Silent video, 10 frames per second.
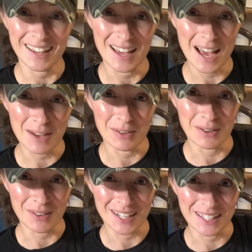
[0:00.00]
Have a
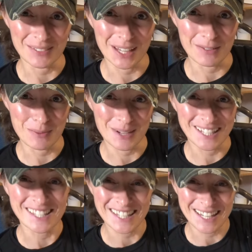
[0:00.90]
great evening,
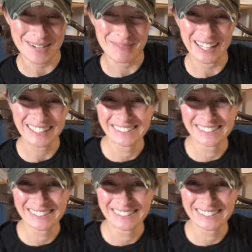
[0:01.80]
everybody. Take care. Bye.